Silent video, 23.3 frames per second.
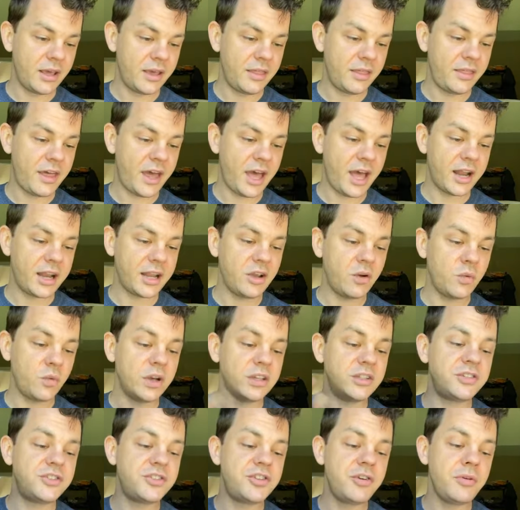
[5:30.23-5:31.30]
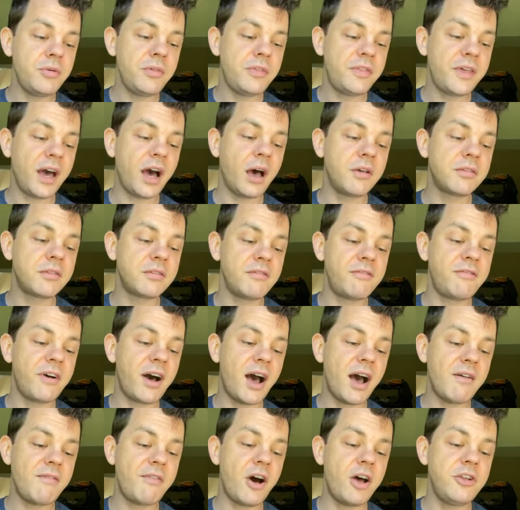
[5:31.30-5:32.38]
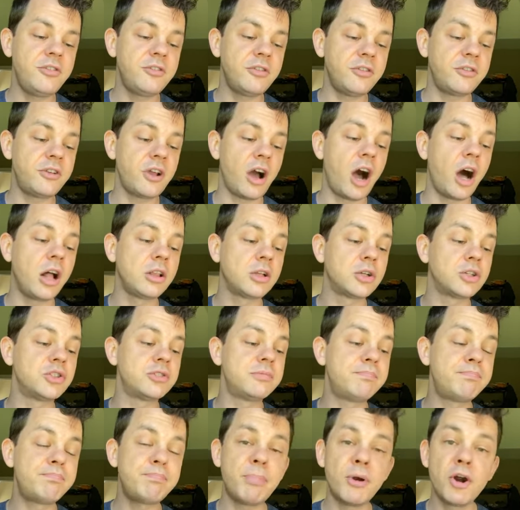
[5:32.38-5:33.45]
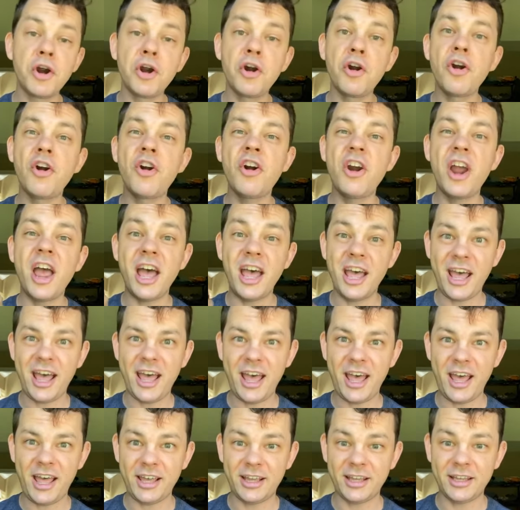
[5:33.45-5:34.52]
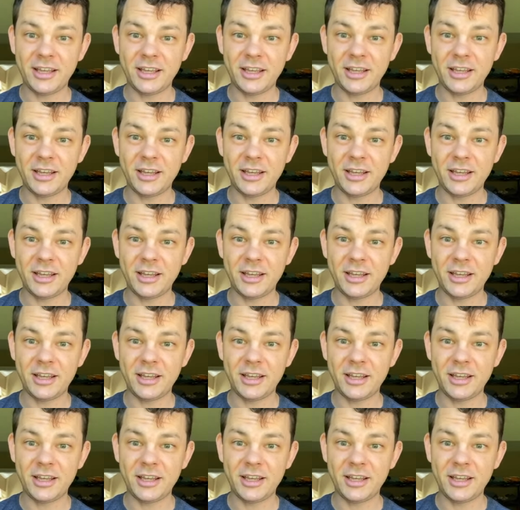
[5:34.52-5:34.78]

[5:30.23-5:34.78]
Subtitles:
that it was $2,500 per egg,